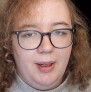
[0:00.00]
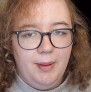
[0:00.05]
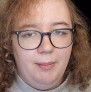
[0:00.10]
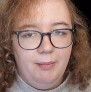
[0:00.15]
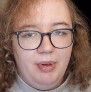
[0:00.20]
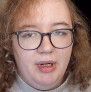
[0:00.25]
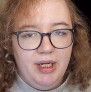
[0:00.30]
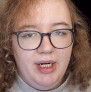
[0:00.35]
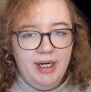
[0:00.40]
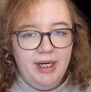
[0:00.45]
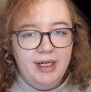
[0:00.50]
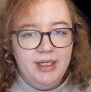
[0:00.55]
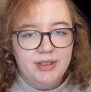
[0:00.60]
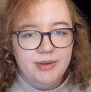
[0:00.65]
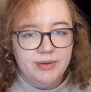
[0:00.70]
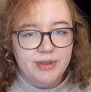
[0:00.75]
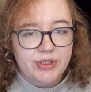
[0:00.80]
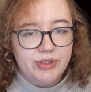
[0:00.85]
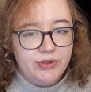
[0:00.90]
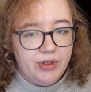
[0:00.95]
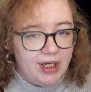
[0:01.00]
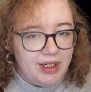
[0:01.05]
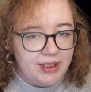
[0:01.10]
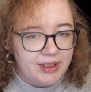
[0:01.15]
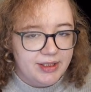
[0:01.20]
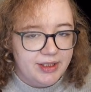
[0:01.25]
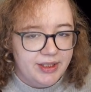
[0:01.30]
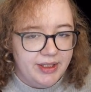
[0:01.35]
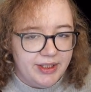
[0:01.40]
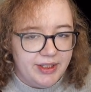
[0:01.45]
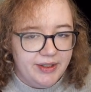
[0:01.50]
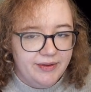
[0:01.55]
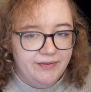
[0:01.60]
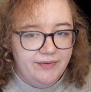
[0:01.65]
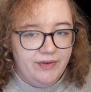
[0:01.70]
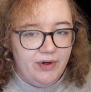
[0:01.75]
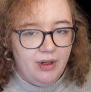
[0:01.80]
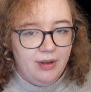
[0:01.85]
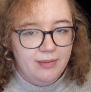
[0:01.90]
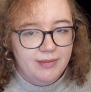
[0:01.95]
put it into a struct that
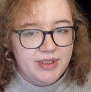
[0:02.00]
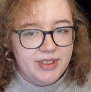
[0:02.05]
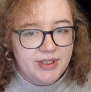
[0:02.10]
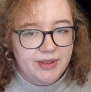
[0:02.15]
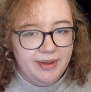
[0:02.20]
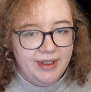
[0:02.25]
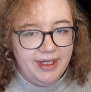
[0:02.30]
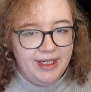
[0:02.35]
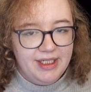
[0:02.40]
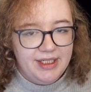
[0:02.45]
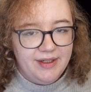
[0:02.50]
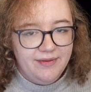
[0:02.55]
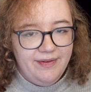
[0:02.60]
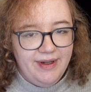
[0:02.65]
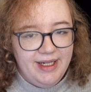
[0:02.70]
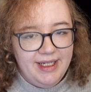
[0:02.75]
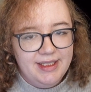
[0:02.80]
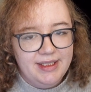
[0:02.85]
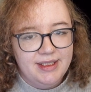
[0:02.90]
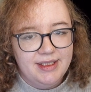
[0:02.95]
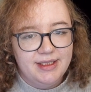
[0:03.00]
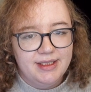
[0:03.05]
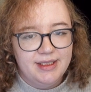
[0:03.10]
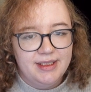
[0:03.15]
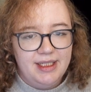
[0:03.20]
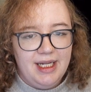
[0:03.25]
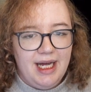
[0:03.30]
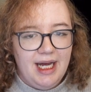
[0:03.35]
conforms to an interface,